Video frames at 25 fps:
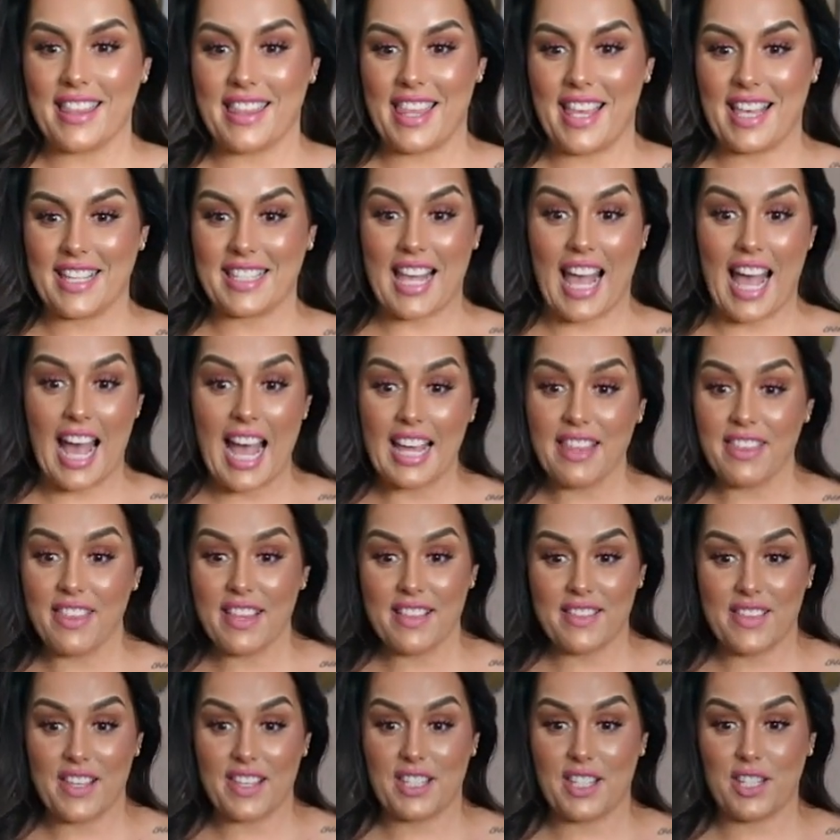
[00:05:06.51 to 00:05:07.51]
this. I
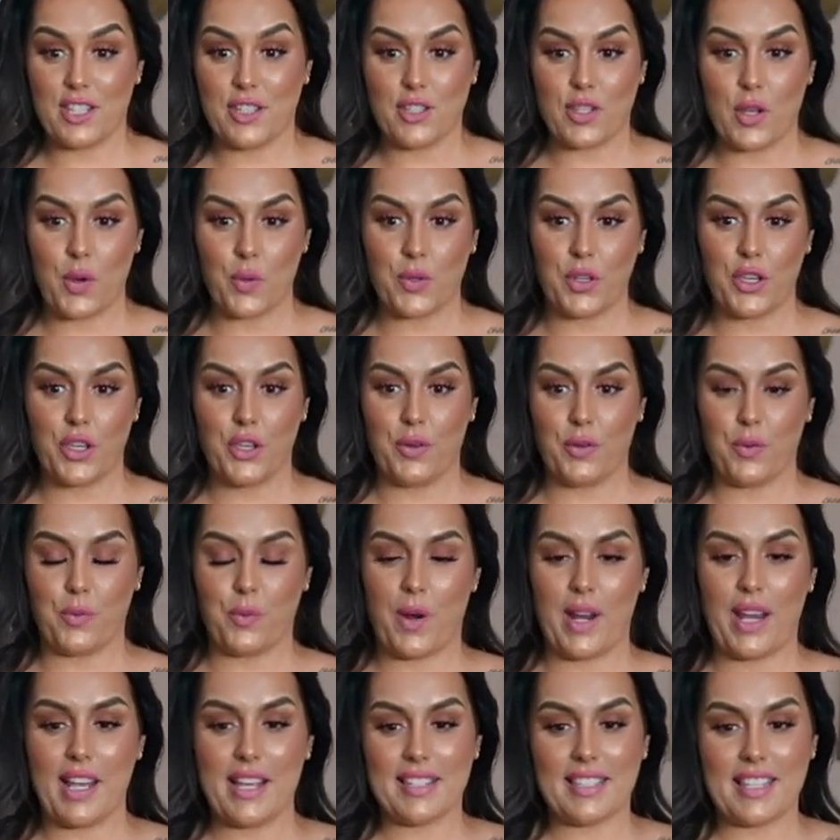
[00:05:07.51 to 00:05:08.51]
think this is so cute.
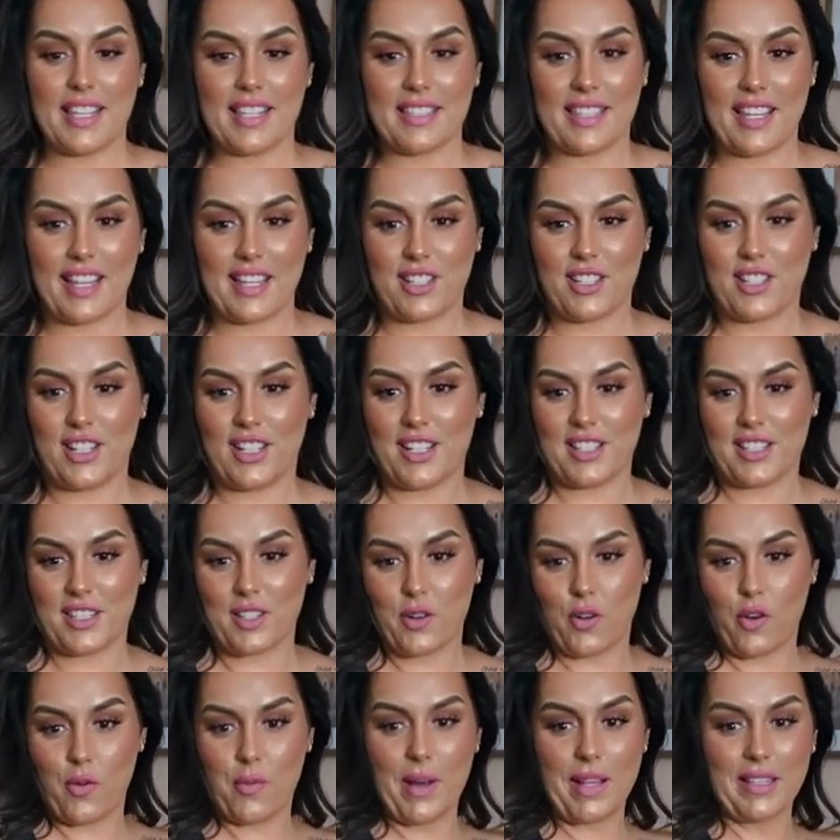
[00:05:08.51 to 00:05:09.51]
Rhea says that she doesn't
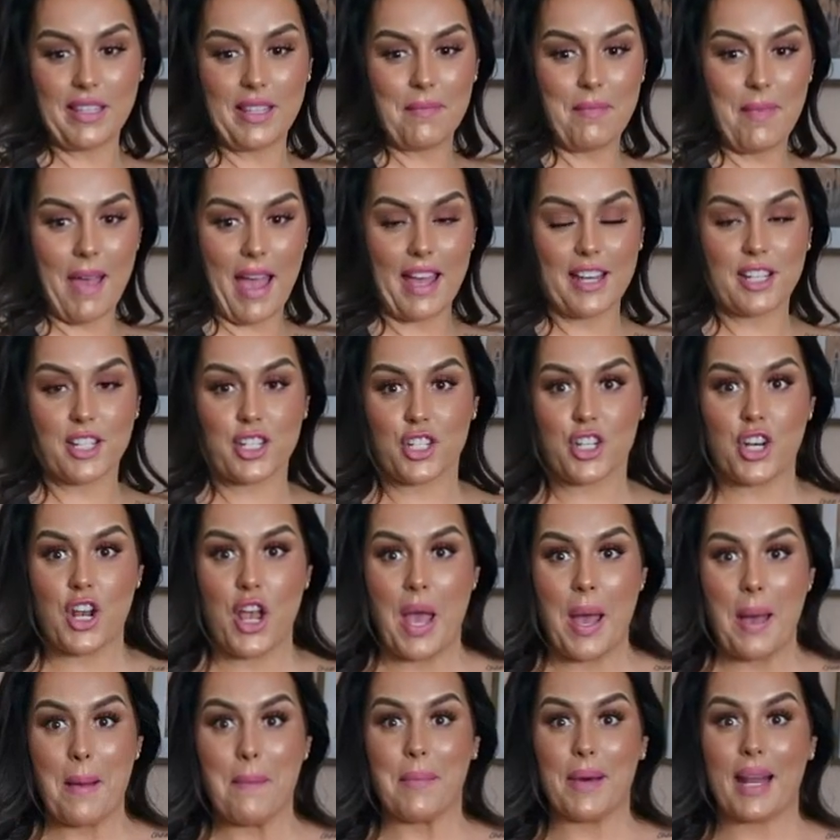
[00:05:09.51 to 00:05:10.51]
know about the mesh,
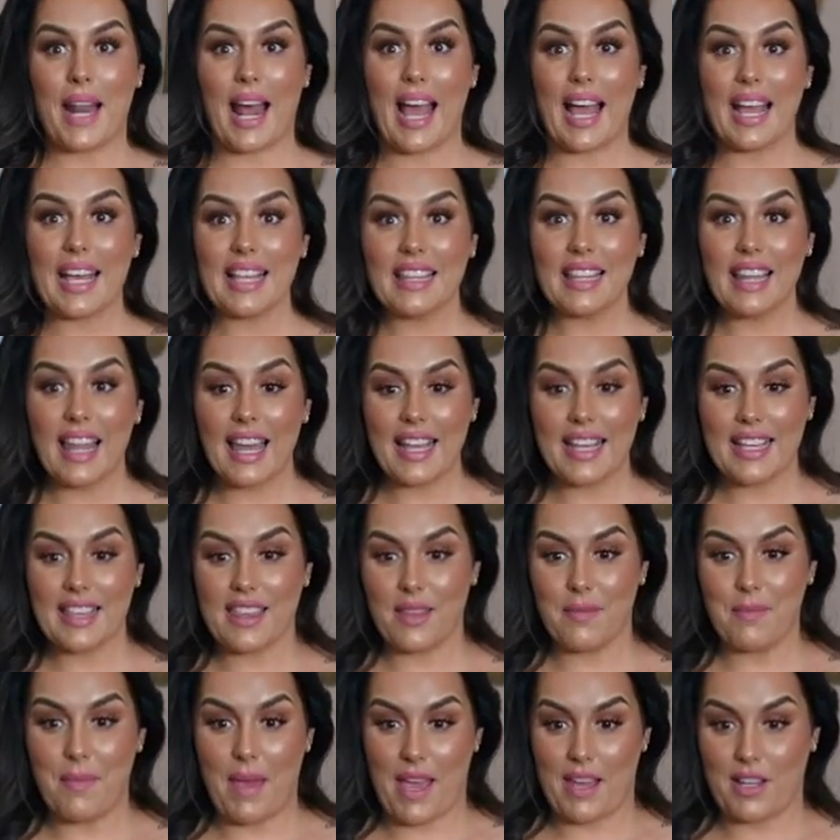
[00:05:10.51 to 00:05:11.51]
but I like
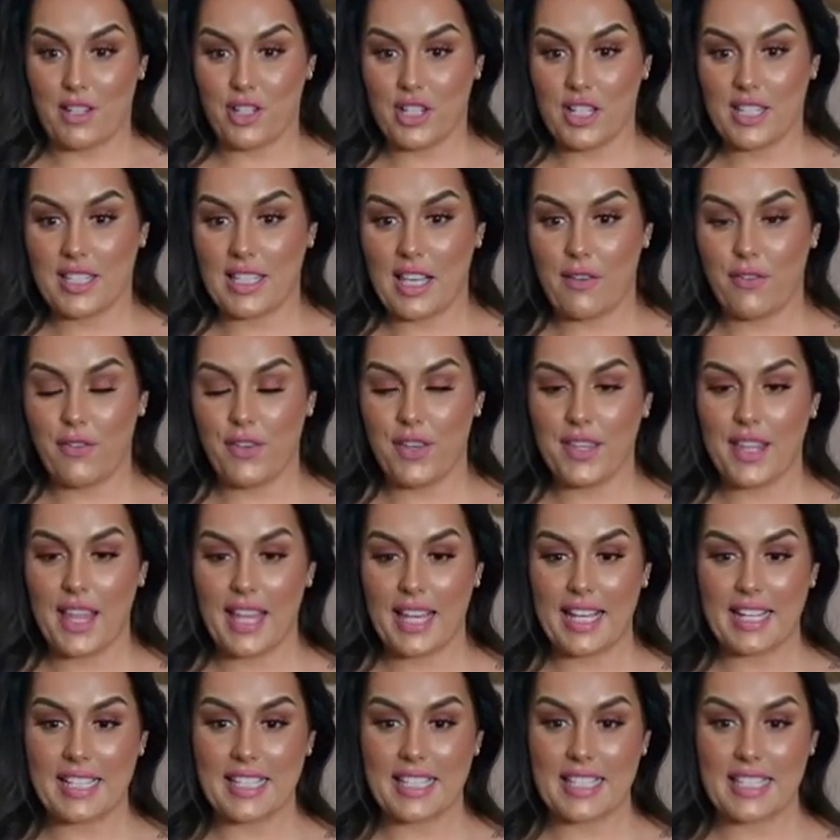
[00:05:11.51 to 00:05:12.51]
the mesh because I feel
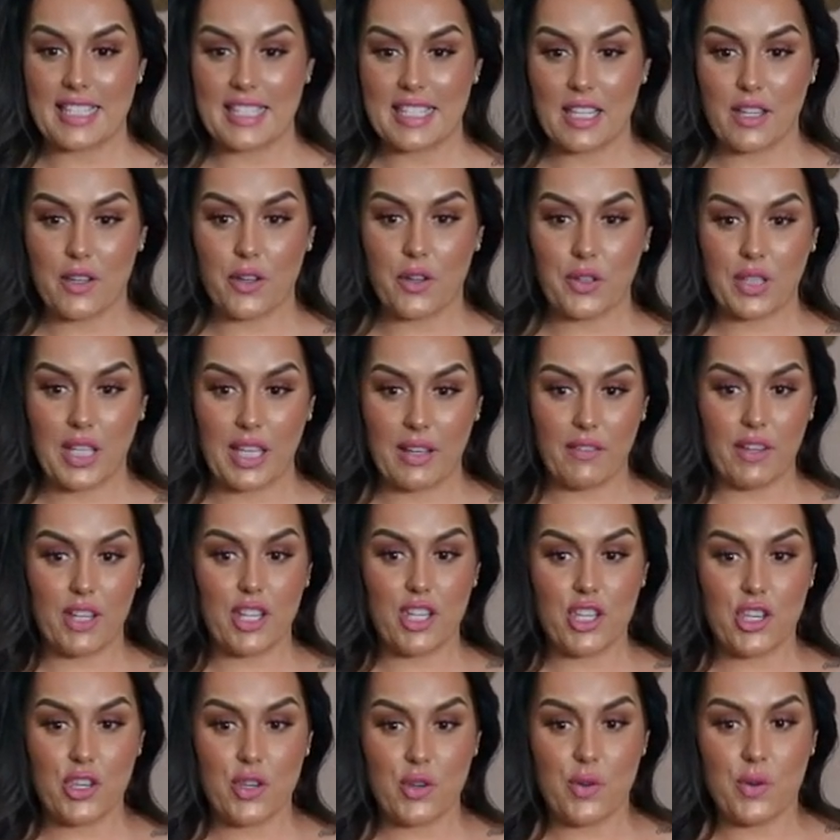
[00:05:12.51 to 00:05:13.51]
like it's still
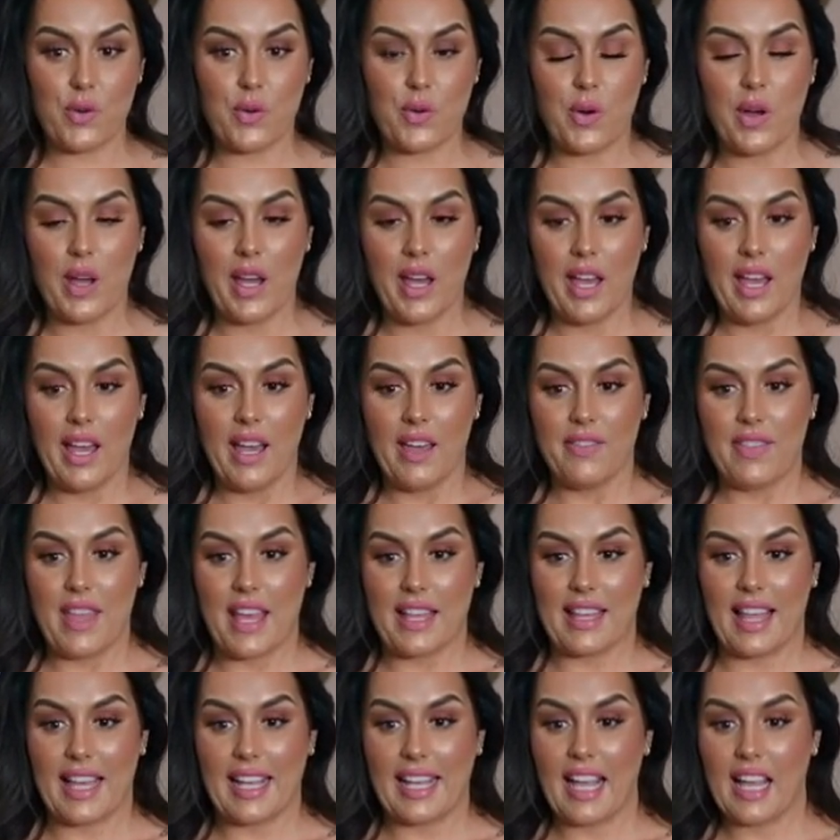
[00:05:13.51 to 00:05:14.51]
giving you
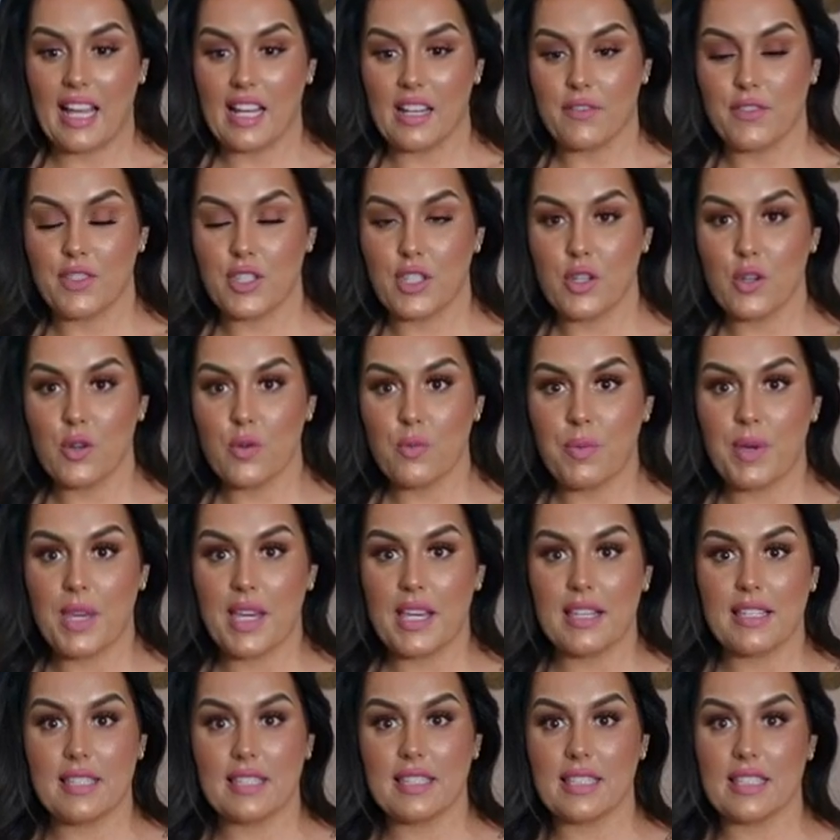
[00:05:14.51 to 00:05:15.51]
that like kind of
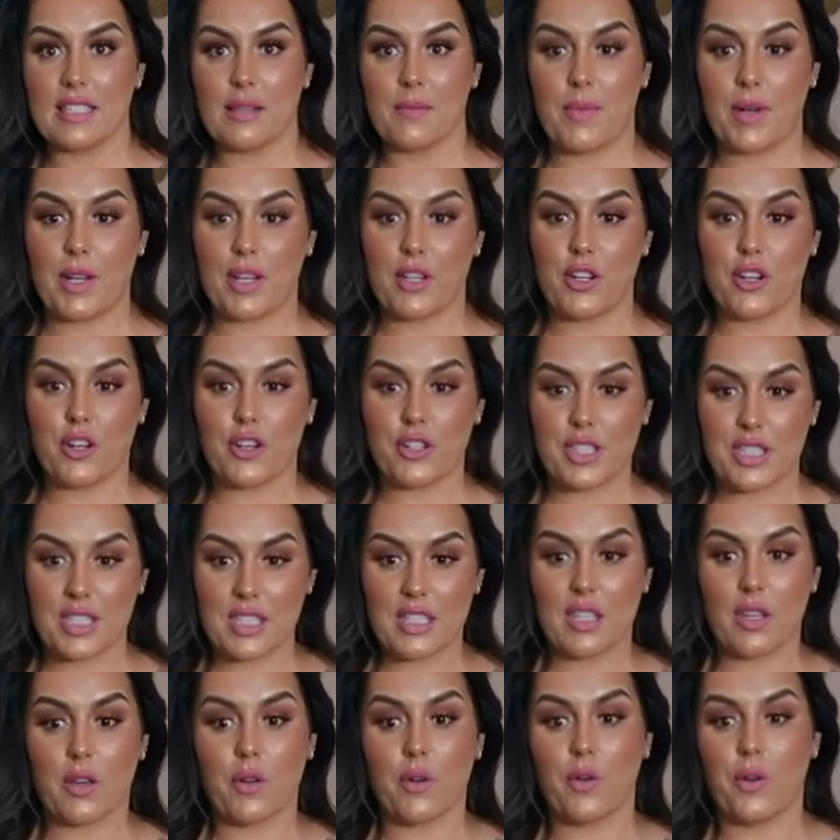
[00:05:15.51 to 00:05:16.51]
two-piece, but you're
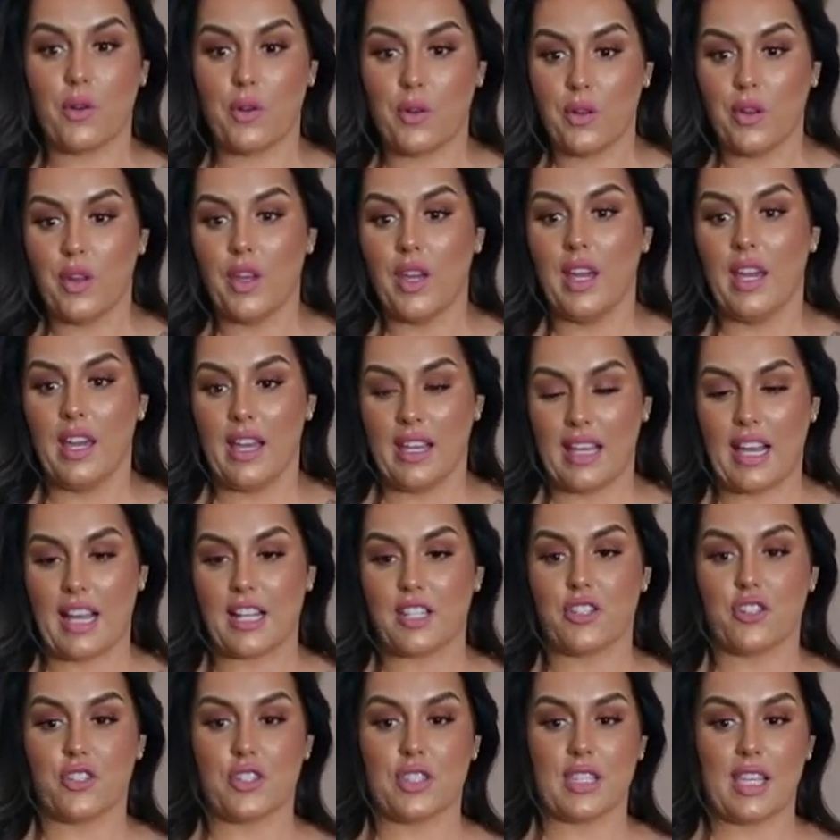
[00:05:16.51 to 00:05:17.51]
still
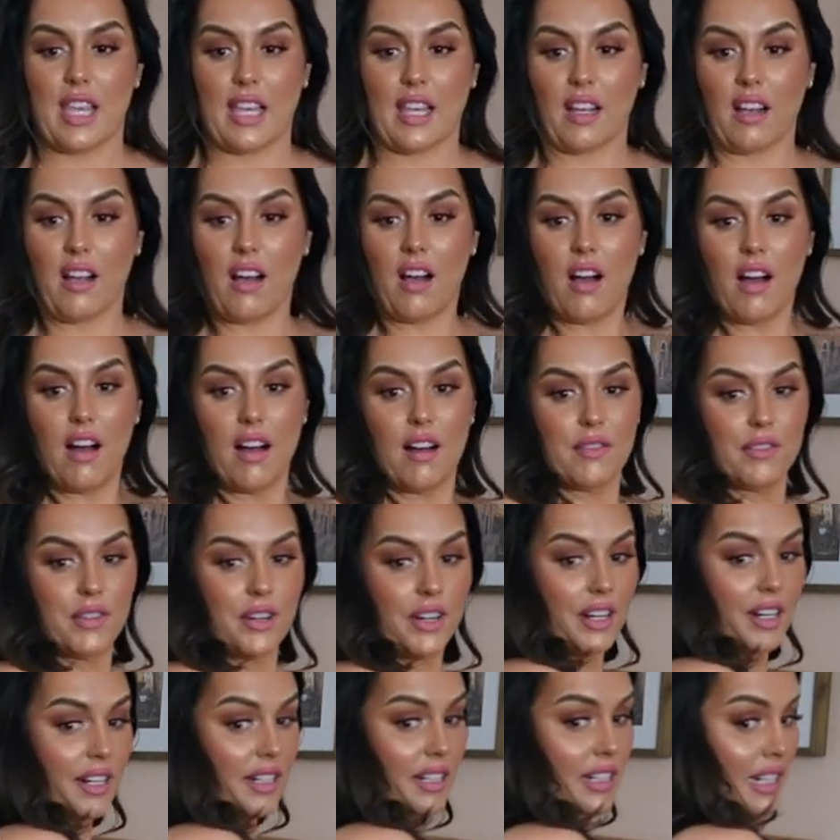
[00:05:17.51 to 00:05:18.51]
got your skin
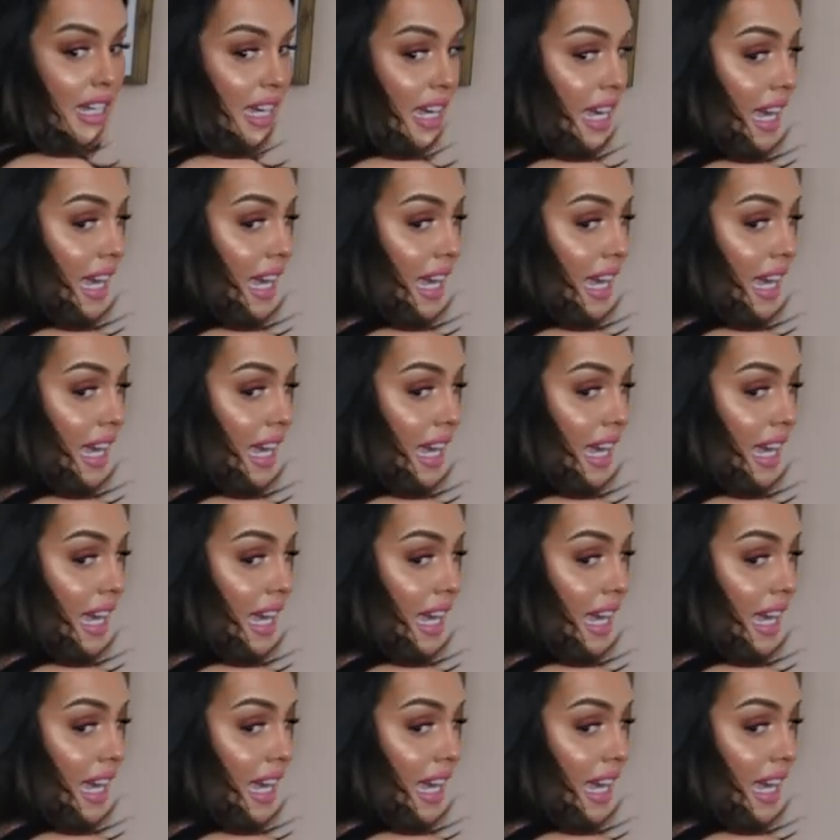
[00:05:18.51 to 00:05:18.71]
covered